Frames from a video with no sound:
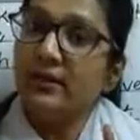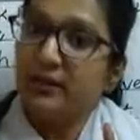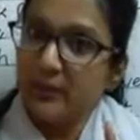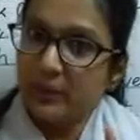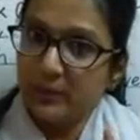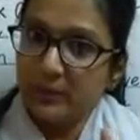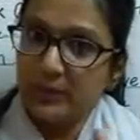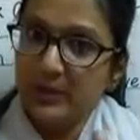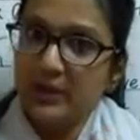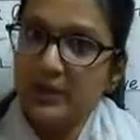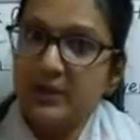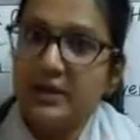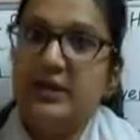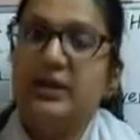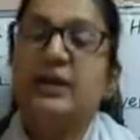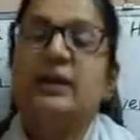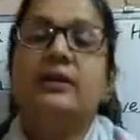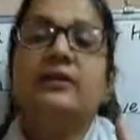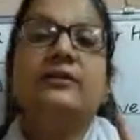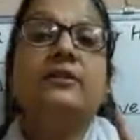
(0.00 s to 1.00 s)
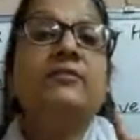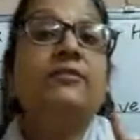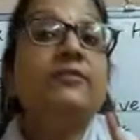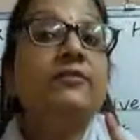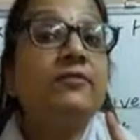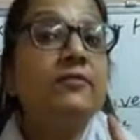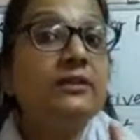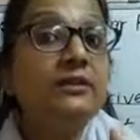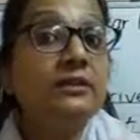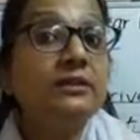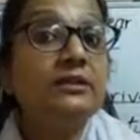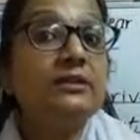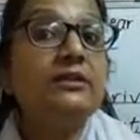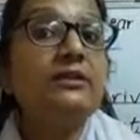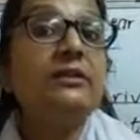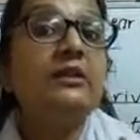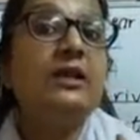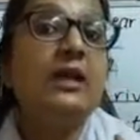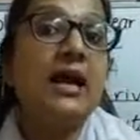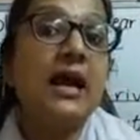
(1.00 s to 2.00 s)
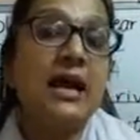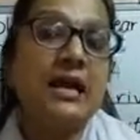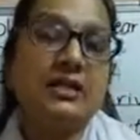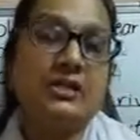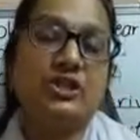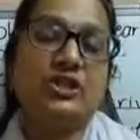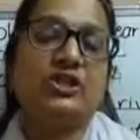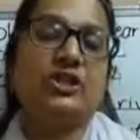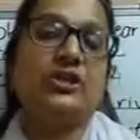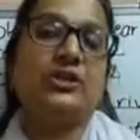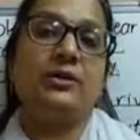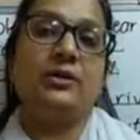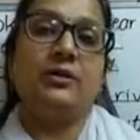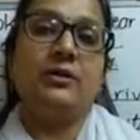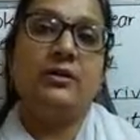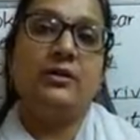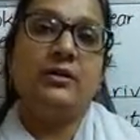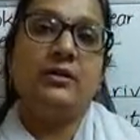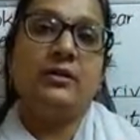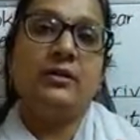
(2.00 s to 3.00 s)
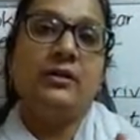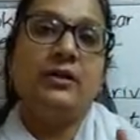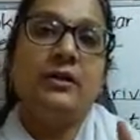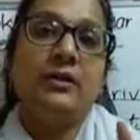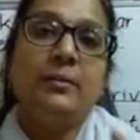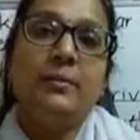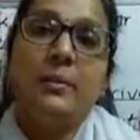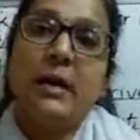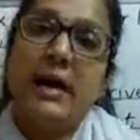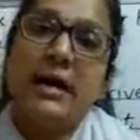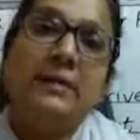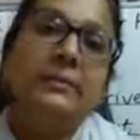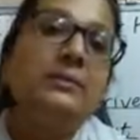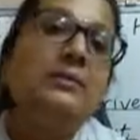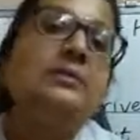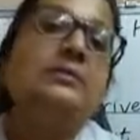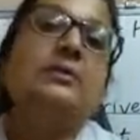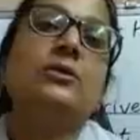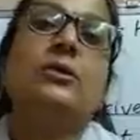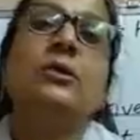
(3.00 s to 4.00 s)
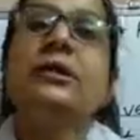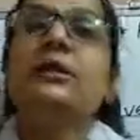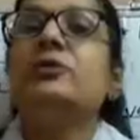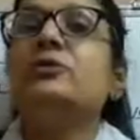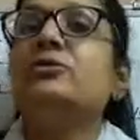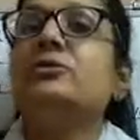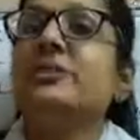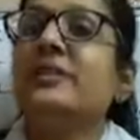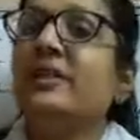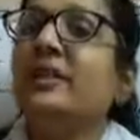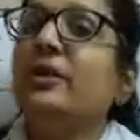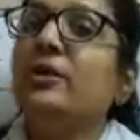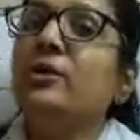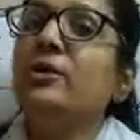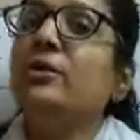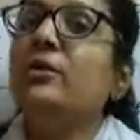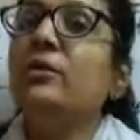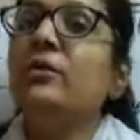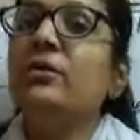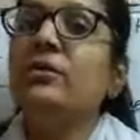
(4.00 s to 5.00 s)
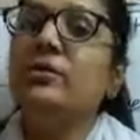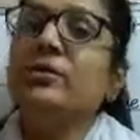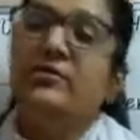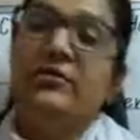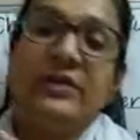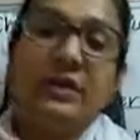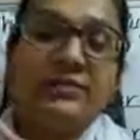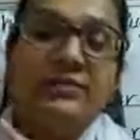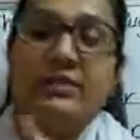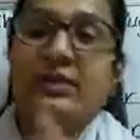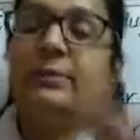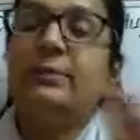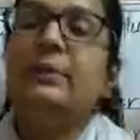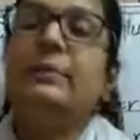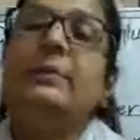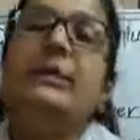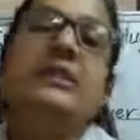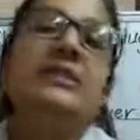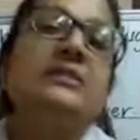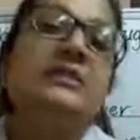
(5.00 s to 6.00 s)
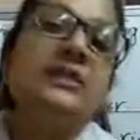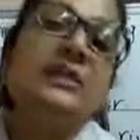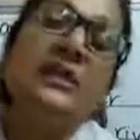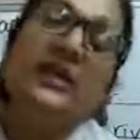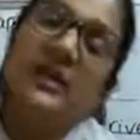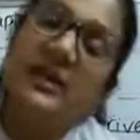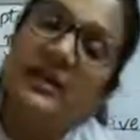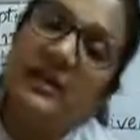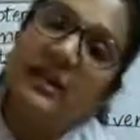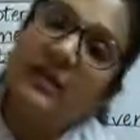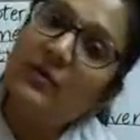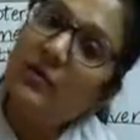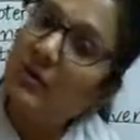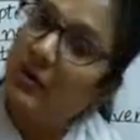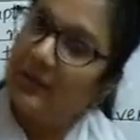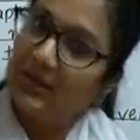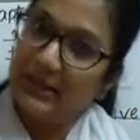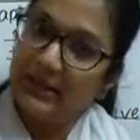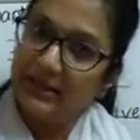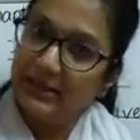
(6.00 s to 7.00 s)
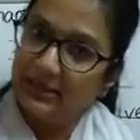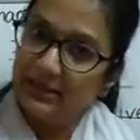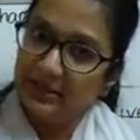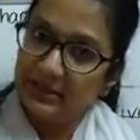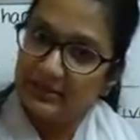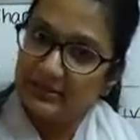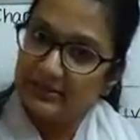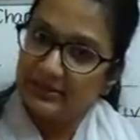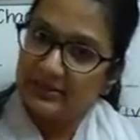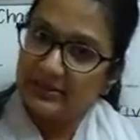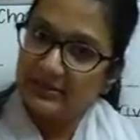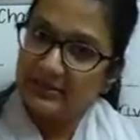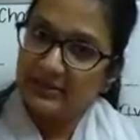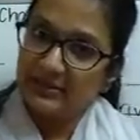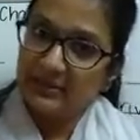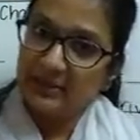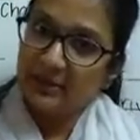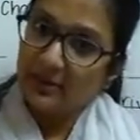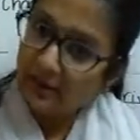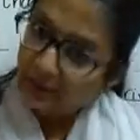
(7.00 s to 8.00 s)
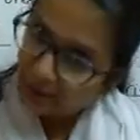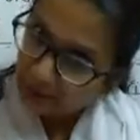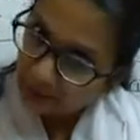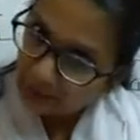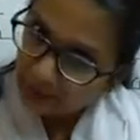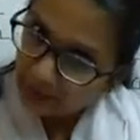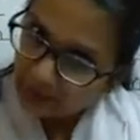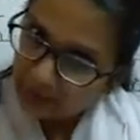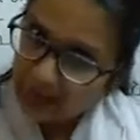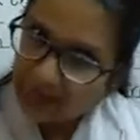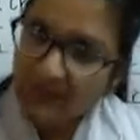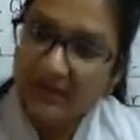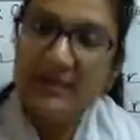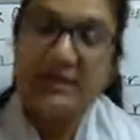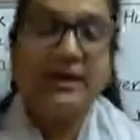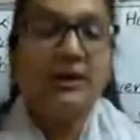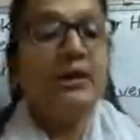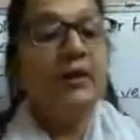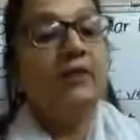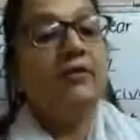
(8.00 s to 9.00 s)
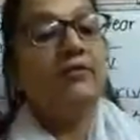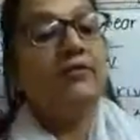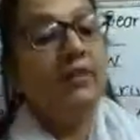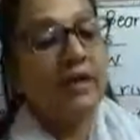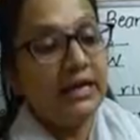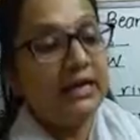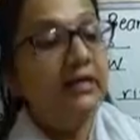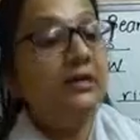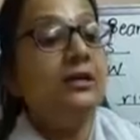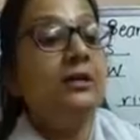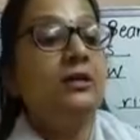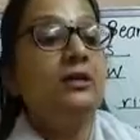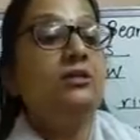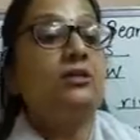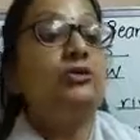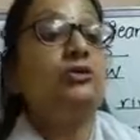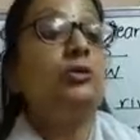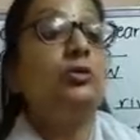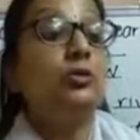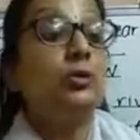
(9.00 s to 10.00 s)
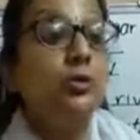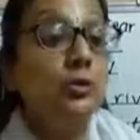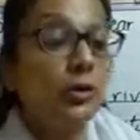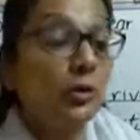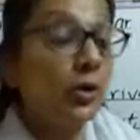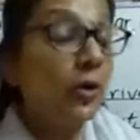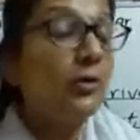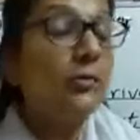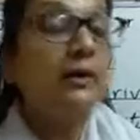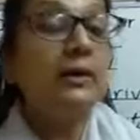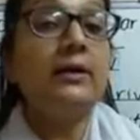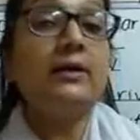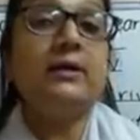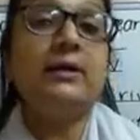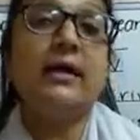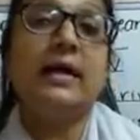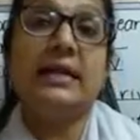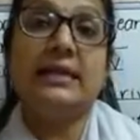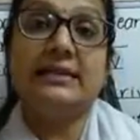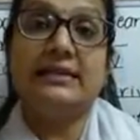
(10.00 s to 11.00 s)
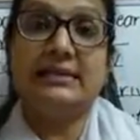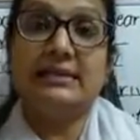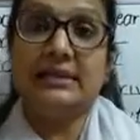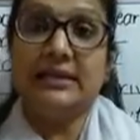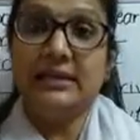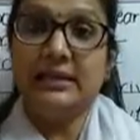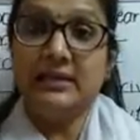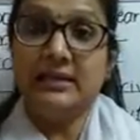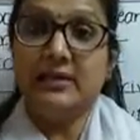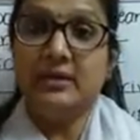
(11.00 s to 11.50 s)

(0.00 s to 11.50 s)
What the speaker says: Okay. The further action, ma'am is going to tell you when we'll be meeting in our online class. Okay. Fine. So do your work nicely,